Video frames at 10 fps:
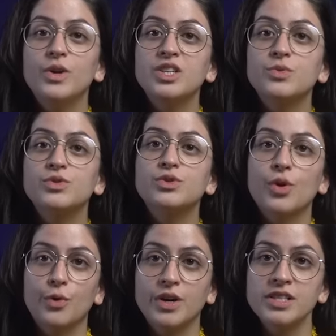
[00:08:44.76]
which will
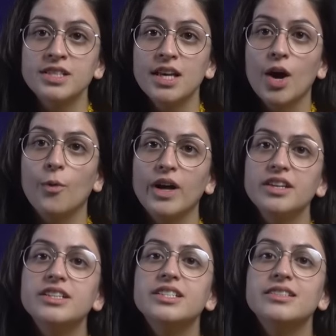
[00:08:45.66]
show us
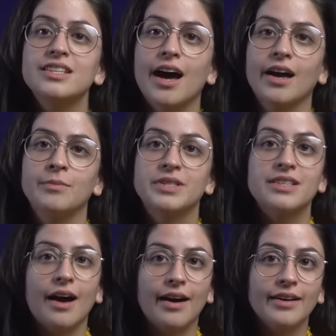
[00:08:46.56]
whether the time
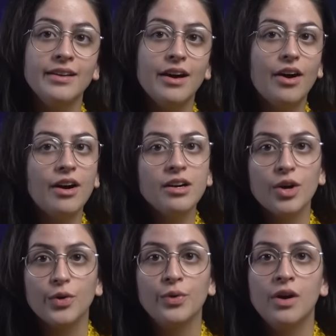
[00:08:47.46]
is high or
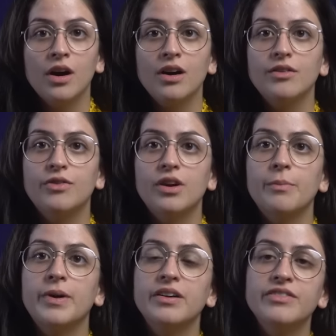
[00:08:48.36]
low. For a
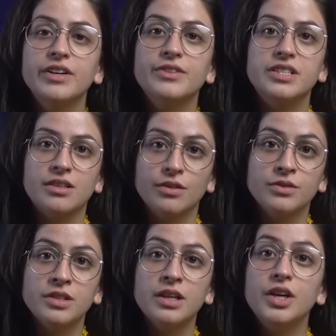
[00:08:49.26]
perfect
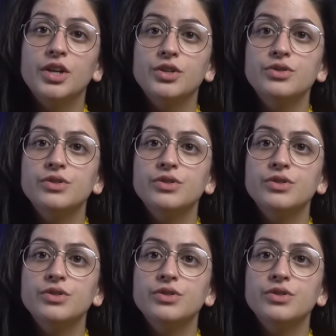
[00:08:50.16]
result, you